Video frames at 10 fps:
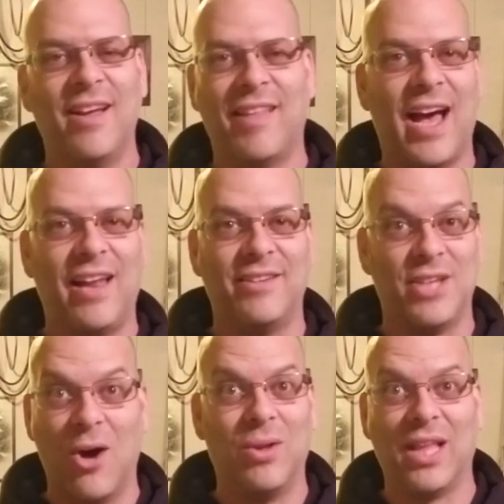that
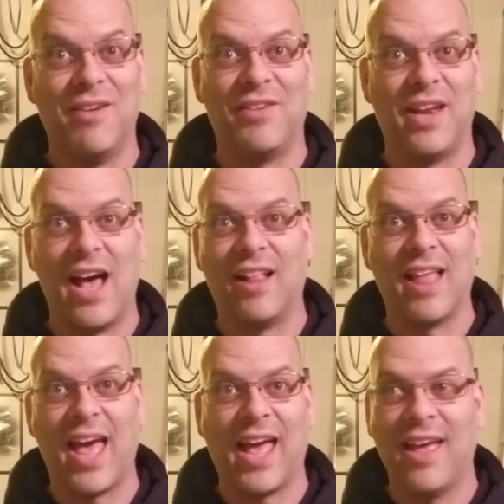don't live in
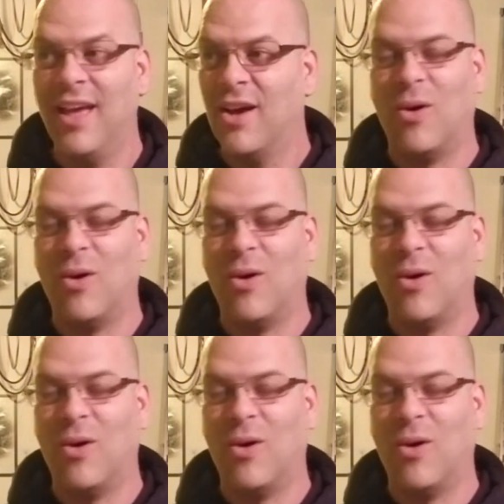LA